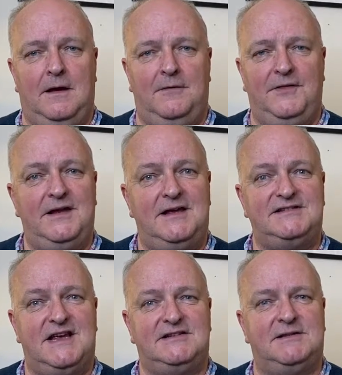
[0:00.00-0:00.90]
Then I
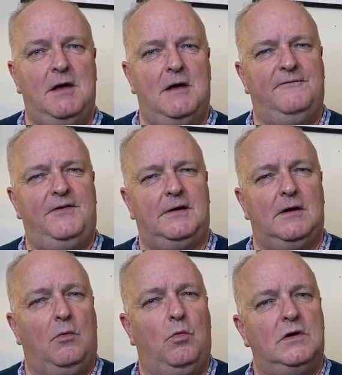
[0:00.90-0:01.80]
say to them, fine,
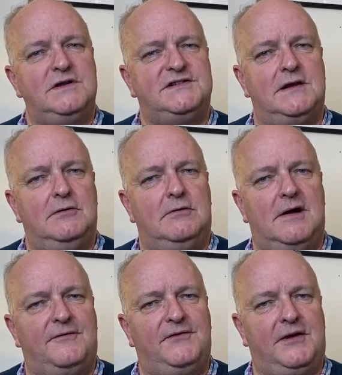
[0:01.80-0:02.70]
what is it you're
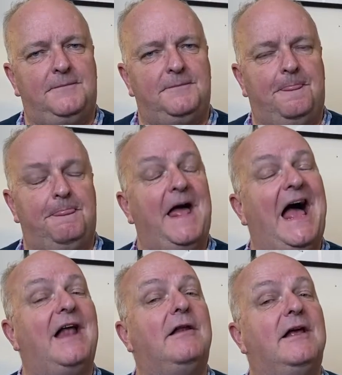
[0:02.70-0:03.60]
after?
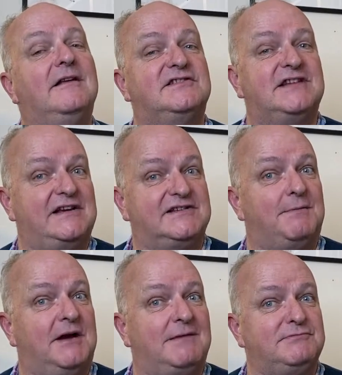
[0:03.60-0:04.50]
And say
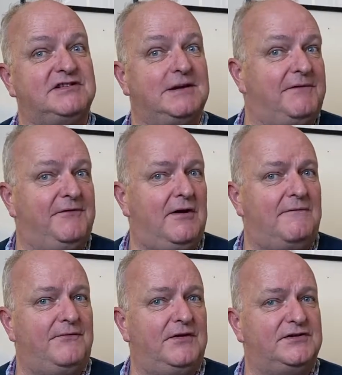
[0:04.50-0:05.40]
someone comes to see me for
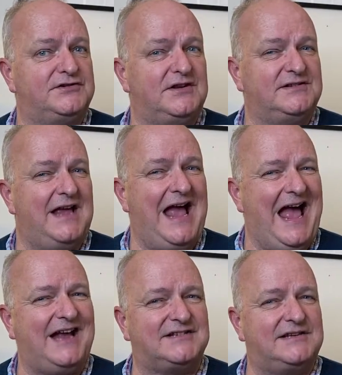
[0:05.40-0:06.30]
confidence. I say,
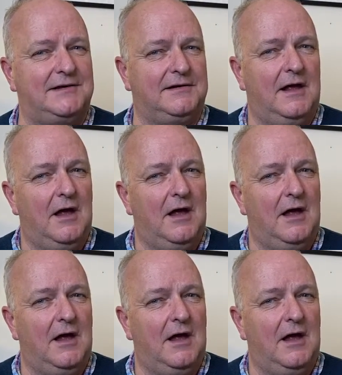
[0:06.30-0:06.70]
excellent.